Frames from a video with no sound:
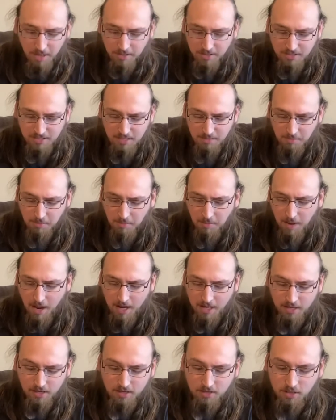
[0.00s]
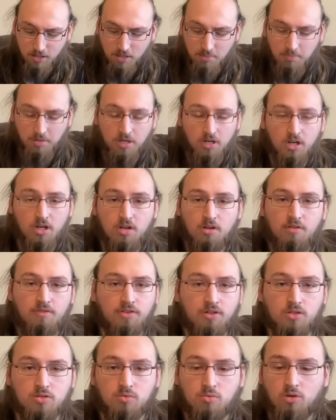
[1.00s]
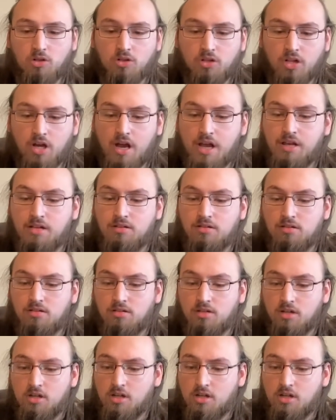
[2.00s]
Deep pocket clip, feels real nice.